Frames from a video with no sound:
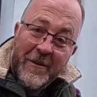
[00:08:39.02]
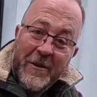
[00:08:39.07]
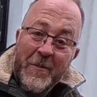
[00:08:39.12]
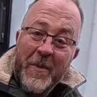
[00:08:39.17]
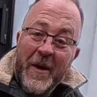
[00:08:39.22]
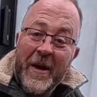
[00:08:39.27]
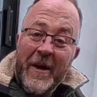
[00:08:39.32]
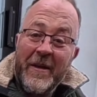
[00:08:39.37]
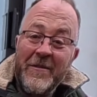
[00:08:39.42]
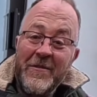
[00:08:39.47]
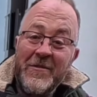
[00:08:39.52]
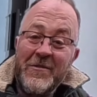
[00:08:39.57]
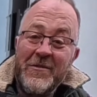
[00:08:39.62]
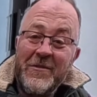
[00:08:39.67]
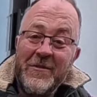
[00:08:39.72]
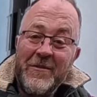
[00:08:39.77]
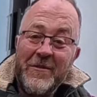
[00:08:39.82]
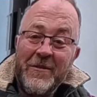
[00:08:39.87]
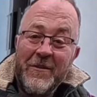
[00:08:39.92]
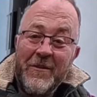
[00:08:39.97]
it
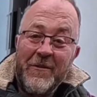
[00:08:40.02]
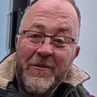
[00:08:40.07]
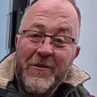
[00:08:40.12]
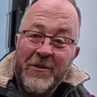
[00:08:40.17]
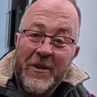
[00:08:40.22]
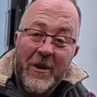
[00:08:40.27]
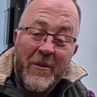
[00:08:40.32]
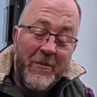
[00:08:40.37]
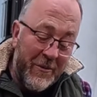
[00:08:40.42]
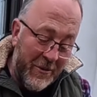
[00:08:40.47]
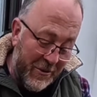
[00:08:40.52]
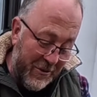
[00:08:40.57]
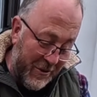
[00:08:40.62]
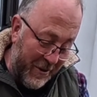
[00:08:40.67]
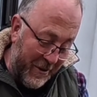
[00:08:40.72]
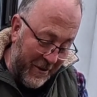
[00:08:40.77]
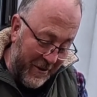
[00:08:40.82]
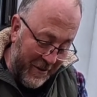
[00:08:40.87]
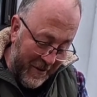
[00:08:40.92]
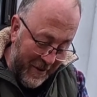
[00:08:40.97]
depends on the
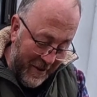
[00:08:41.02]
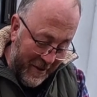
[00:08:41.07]
temperature,